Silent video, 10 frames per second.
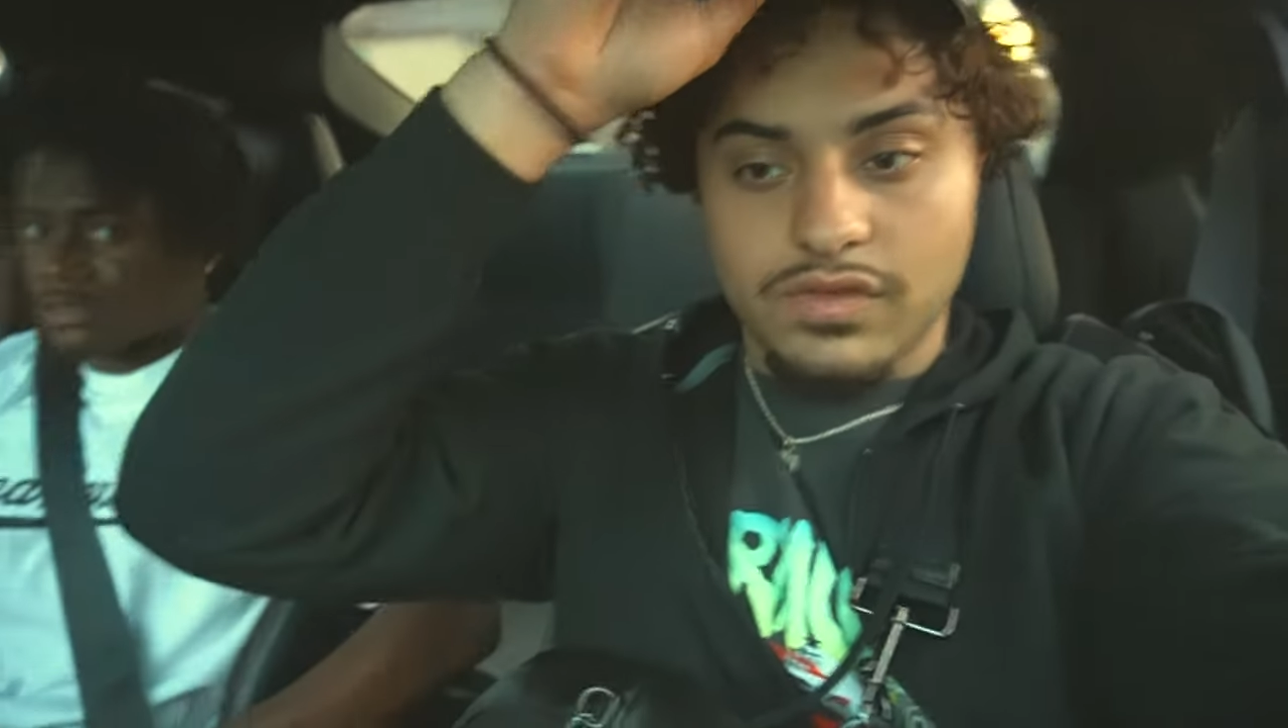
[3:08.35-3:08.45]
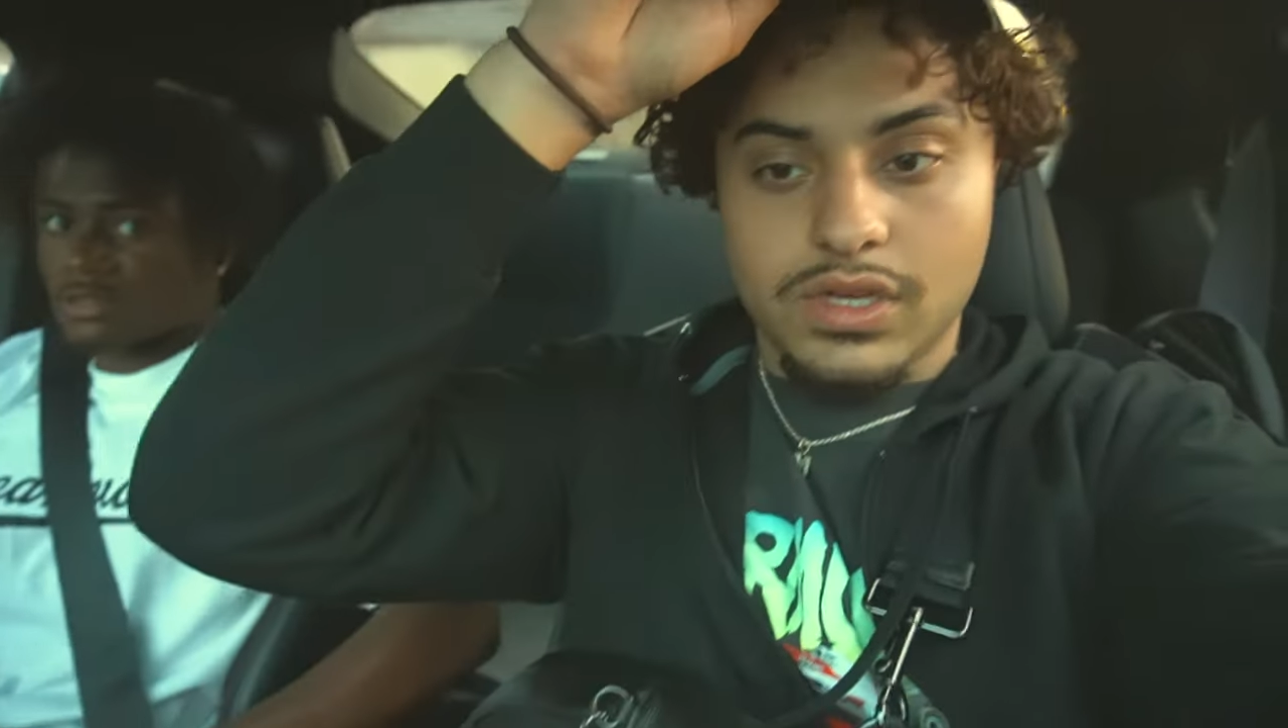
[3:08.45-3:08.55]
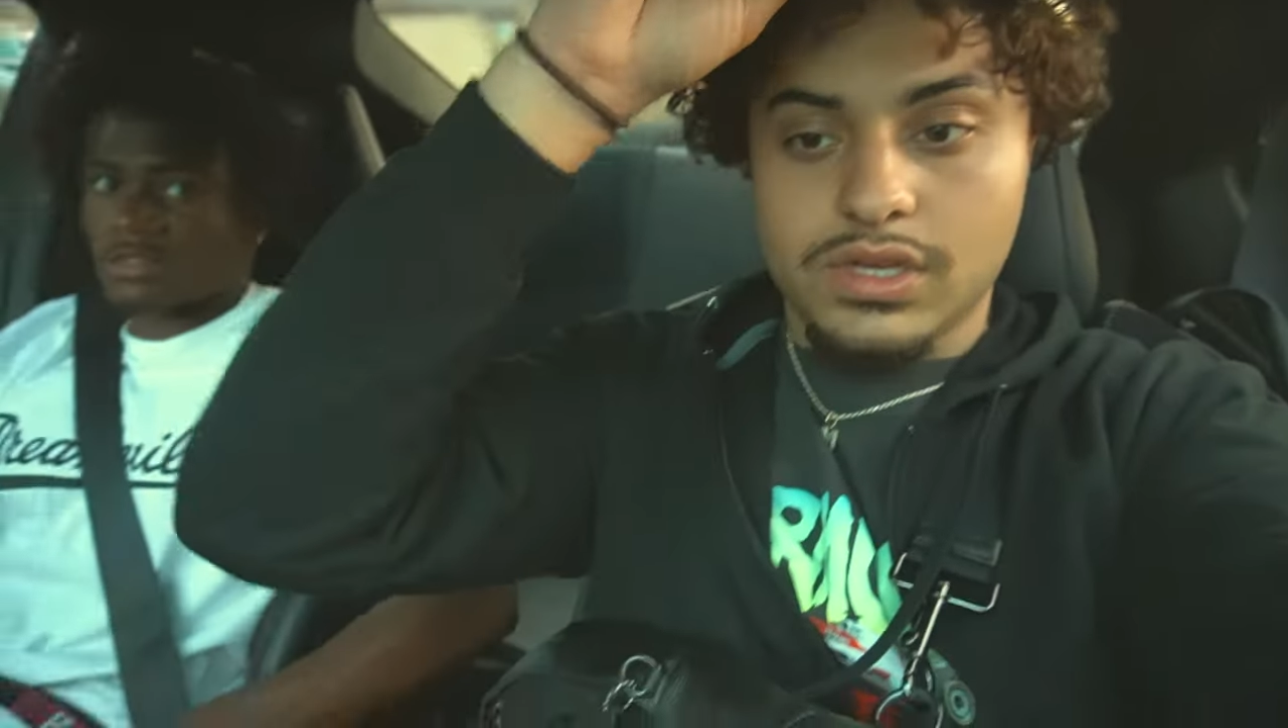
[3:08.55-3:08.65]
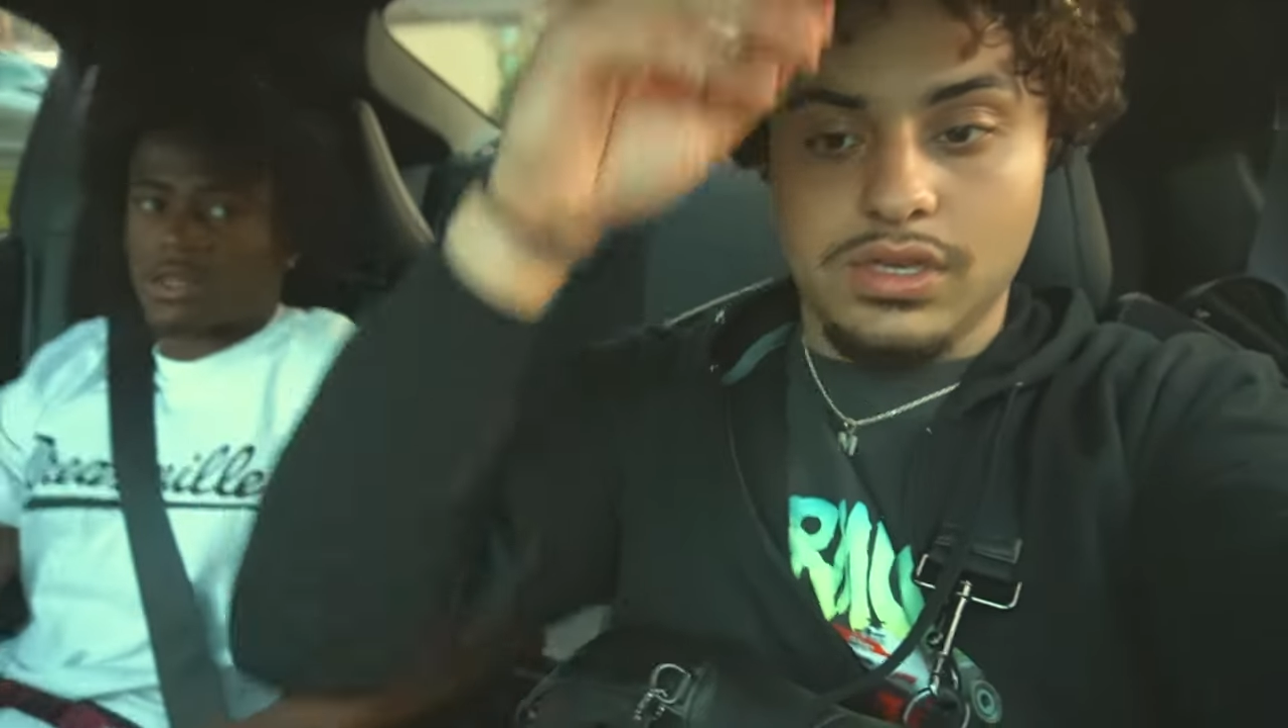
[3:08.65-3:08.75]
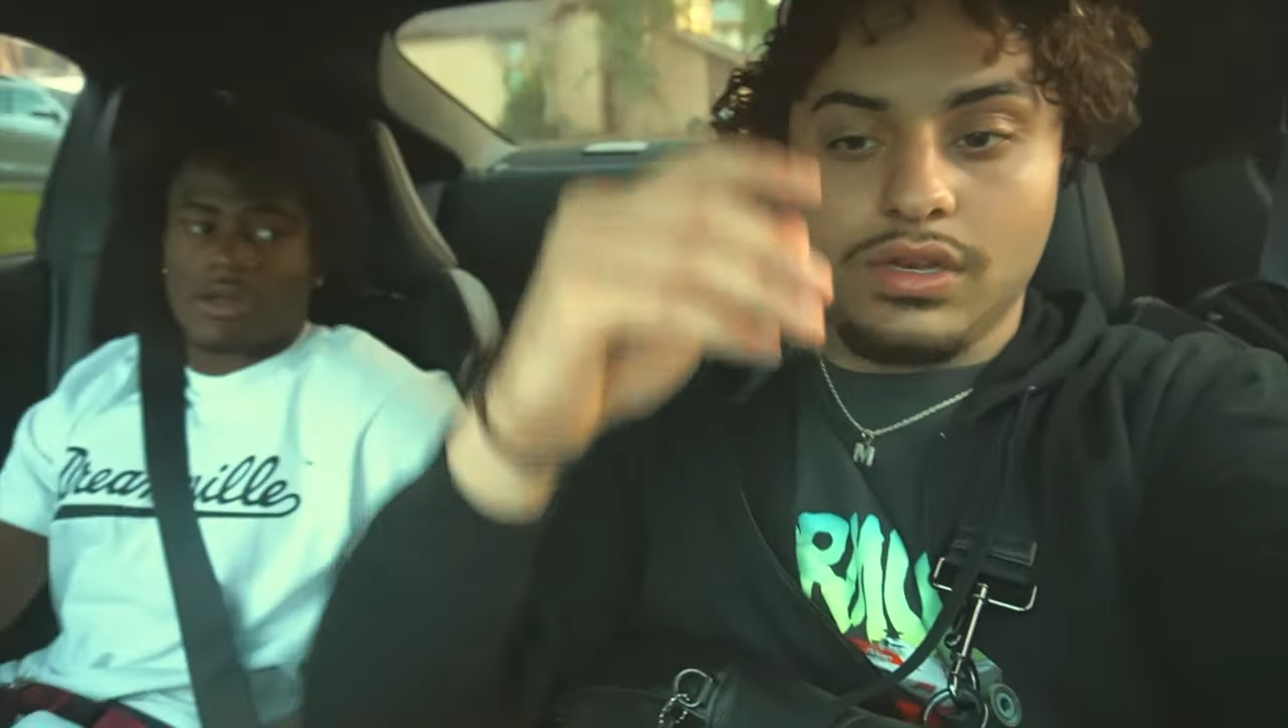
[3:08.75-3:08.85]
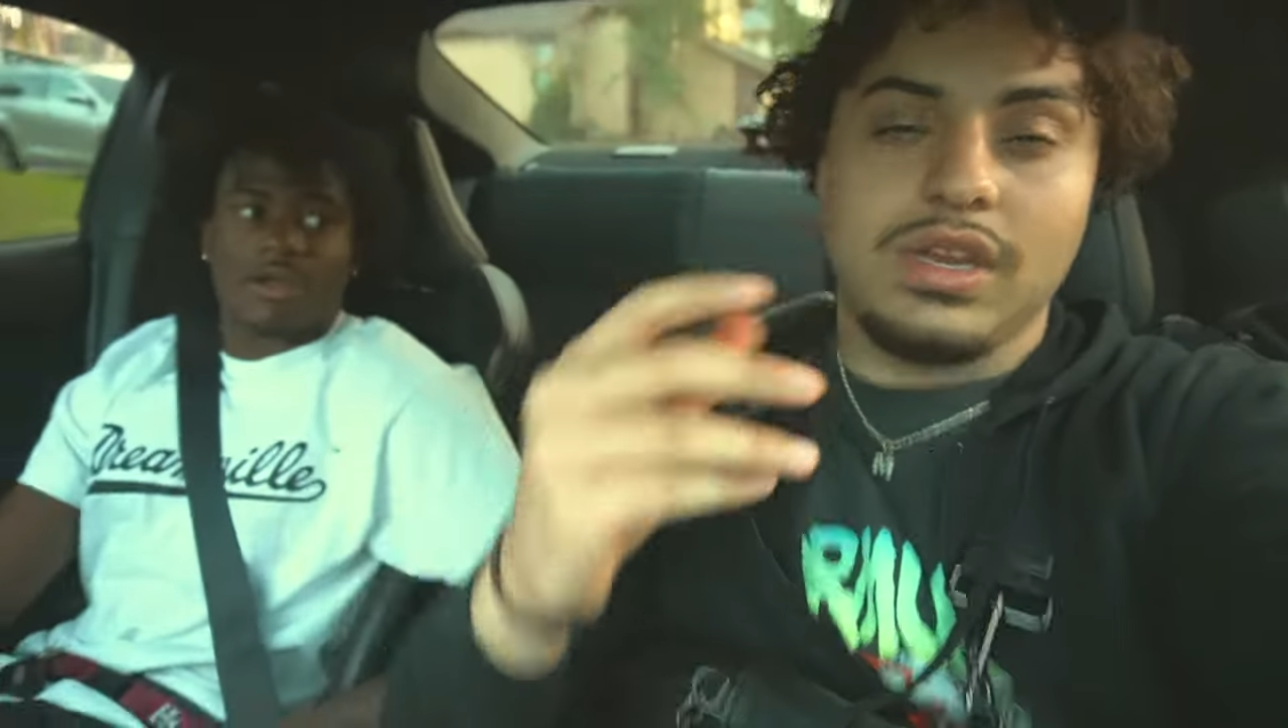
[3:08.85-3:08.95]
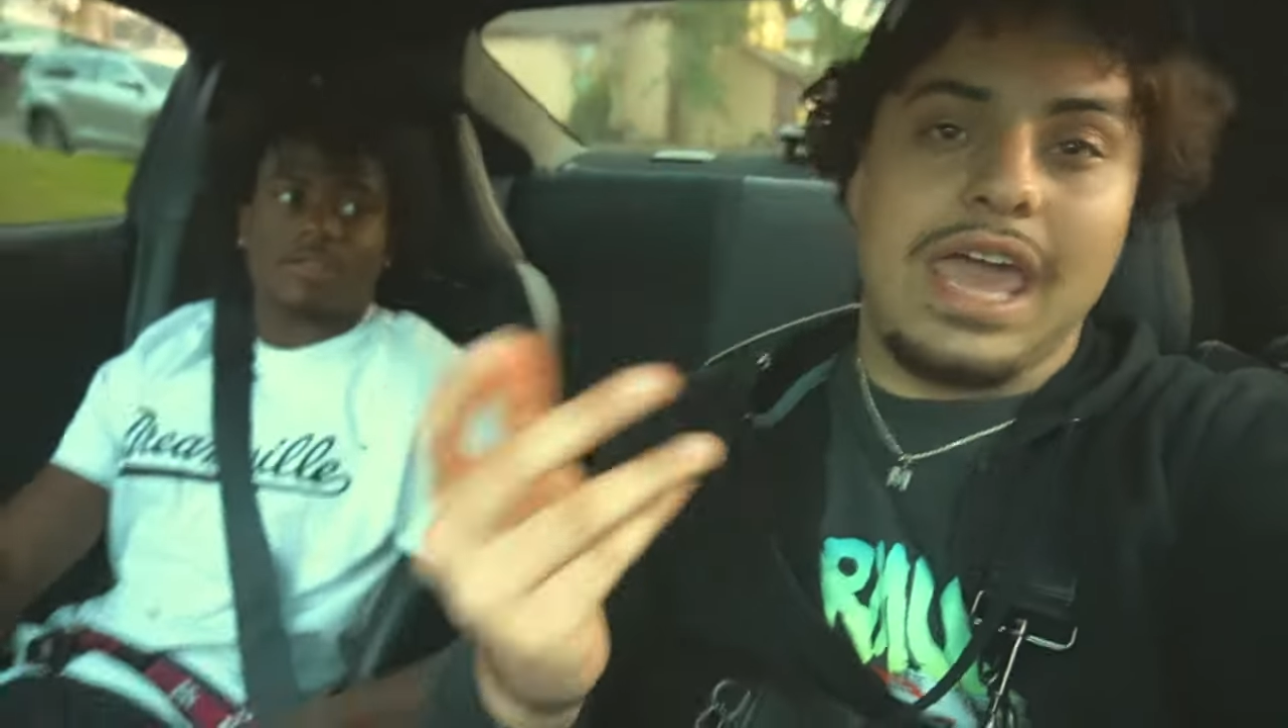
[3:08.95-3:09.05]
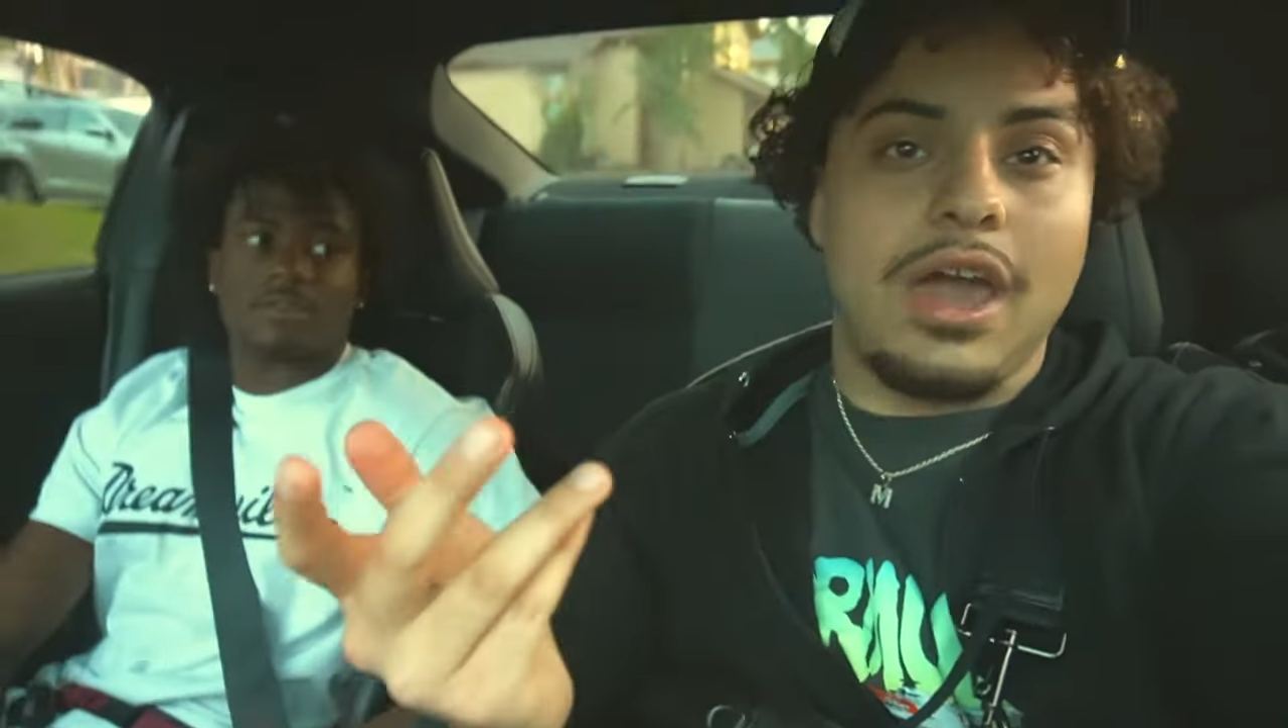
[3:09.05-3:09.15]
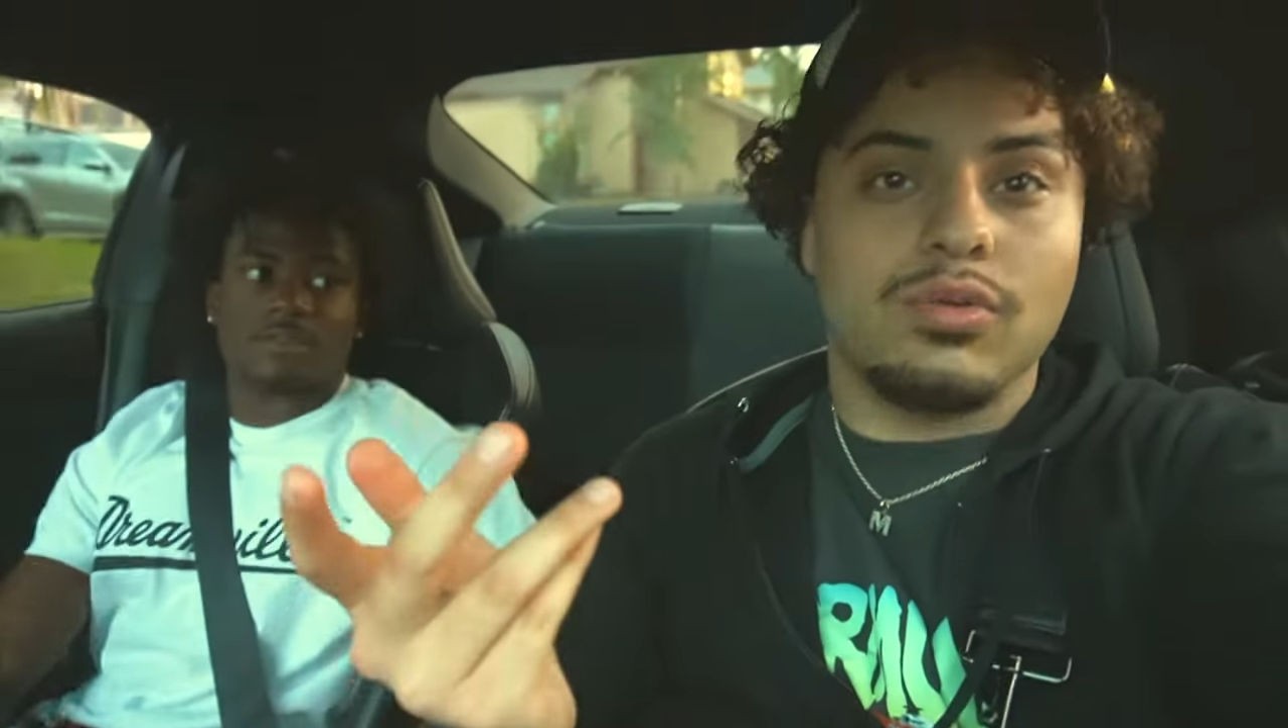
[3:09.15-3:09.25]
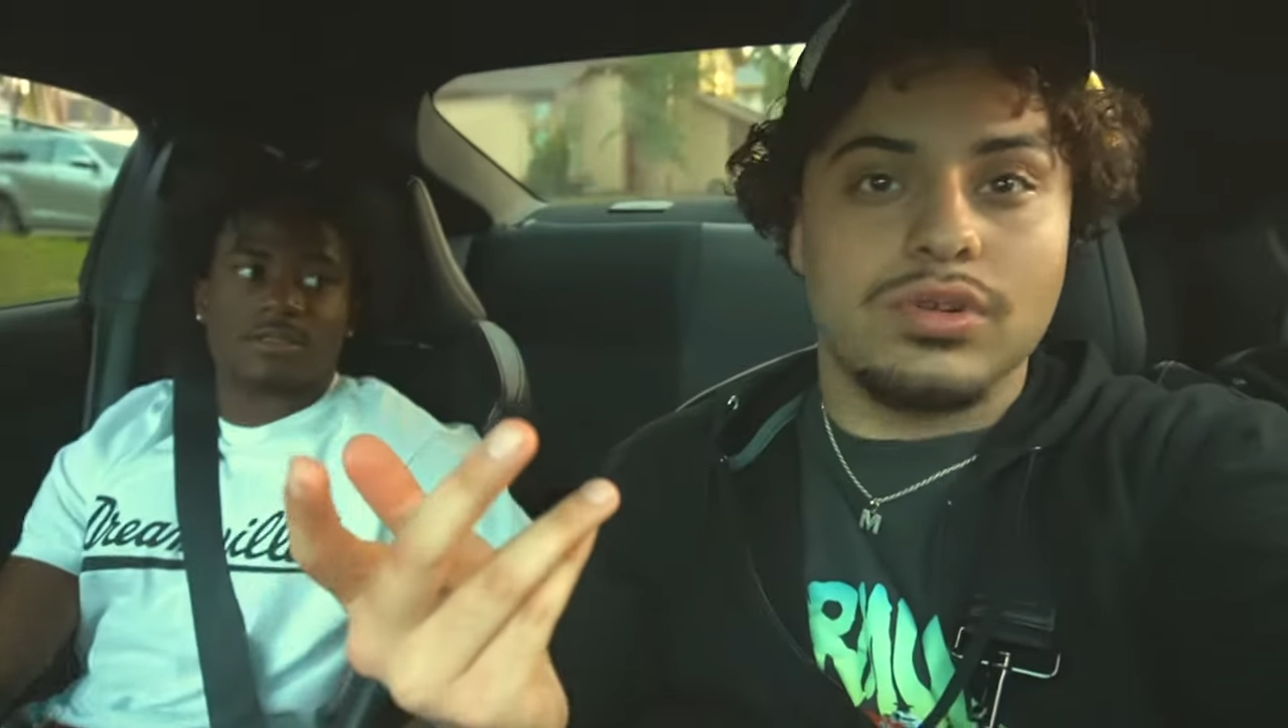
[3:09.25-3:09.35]
fucking
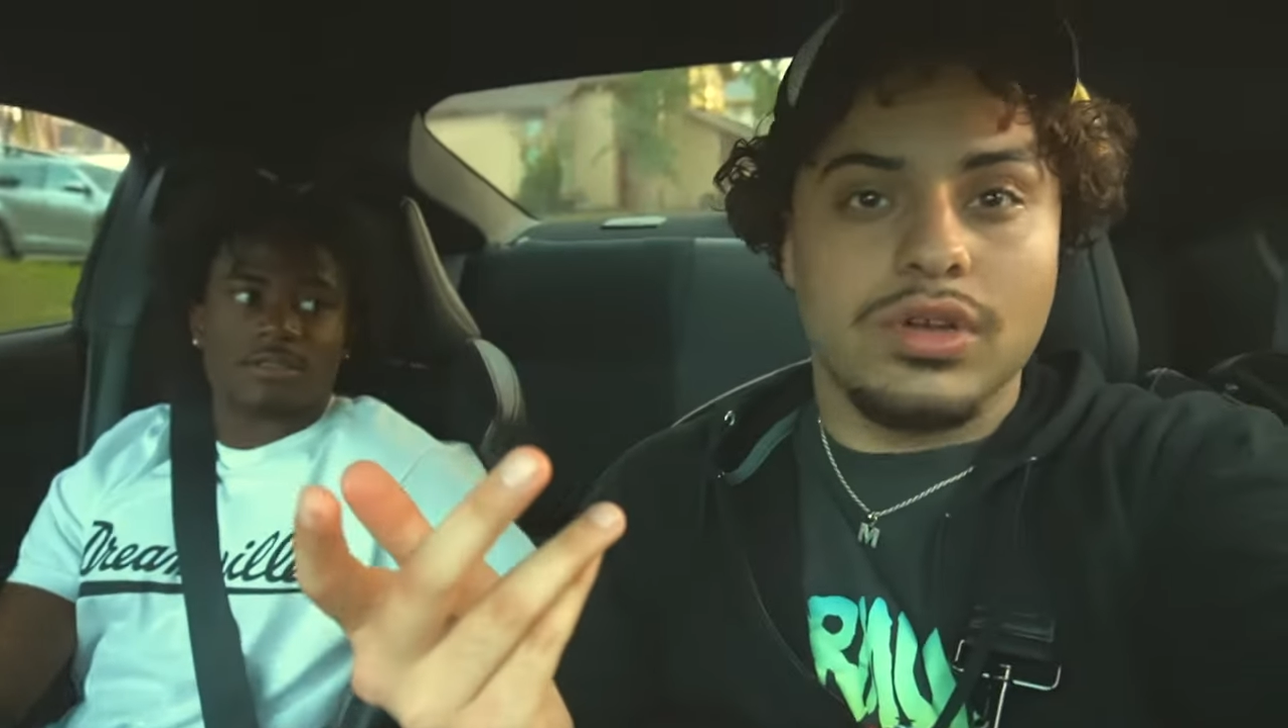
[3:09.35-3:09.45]
an hour